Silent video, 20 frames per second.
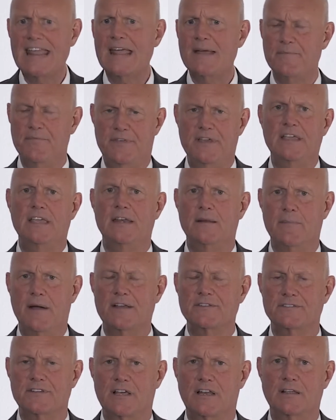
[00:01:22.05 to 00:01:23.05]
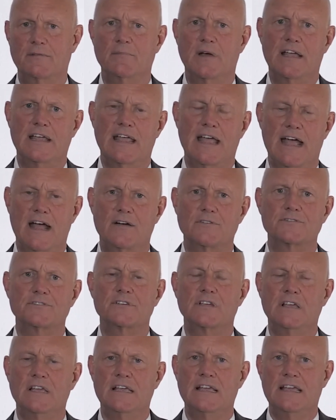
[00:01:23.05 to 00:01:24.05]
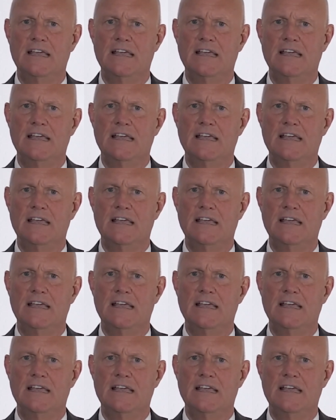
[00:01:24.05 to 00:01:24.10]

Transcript: am thinking about selling my house,